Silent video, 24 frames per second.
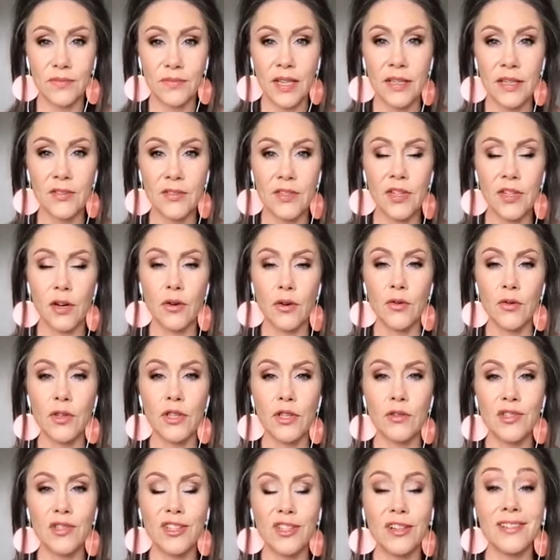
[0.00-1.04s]
And so
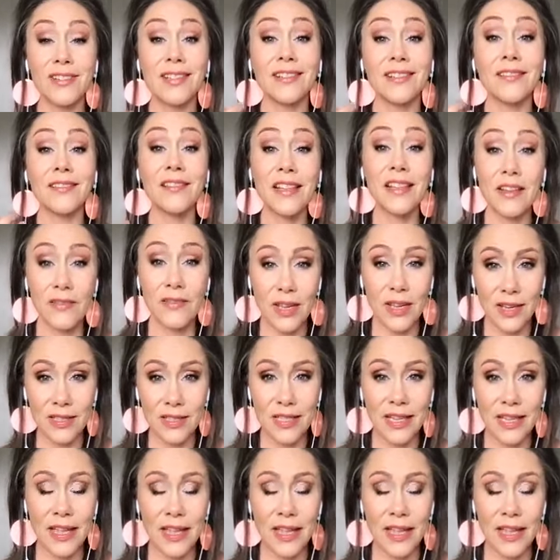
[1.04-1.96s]
you start to live it.